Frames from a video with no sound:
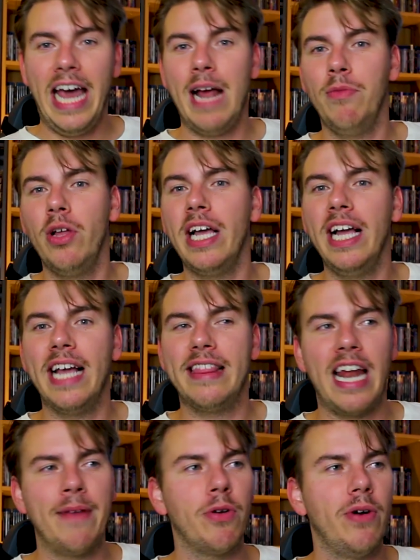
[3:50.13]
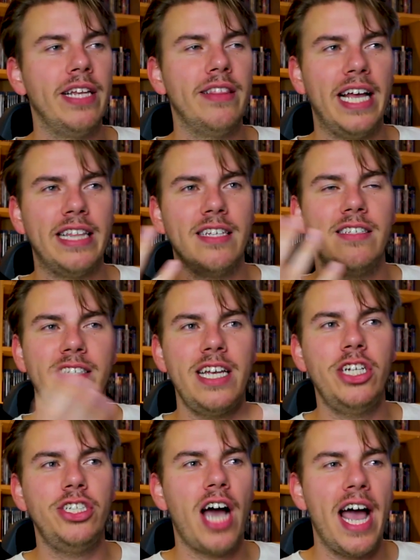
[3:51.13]
And I'm looking at that, I'm going like, the
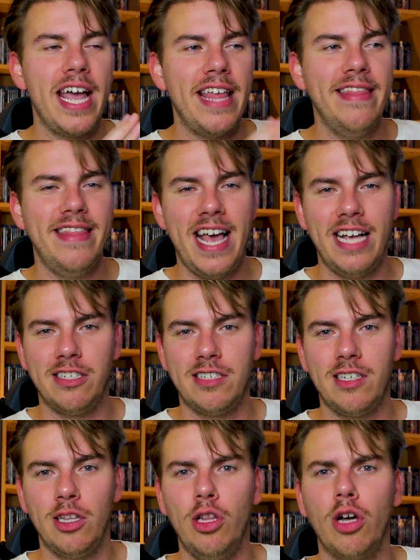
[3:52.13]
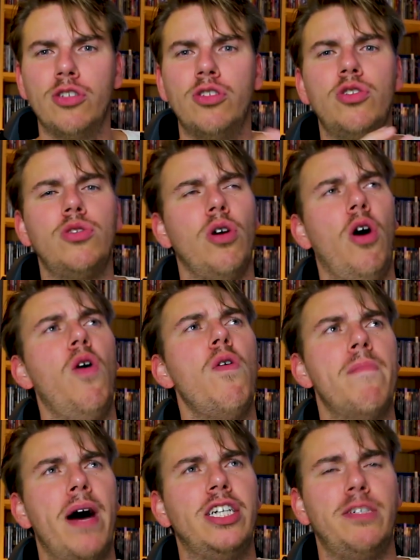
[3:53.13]
CGI in this looks so
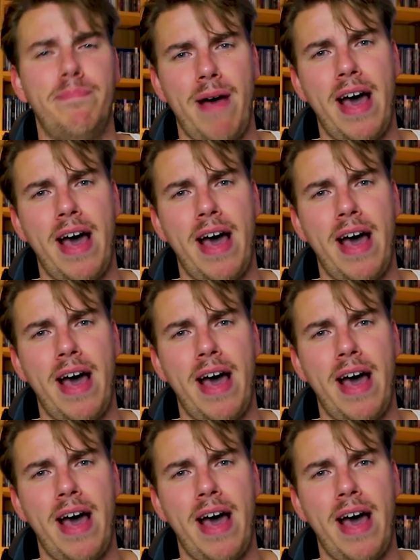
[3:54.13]
much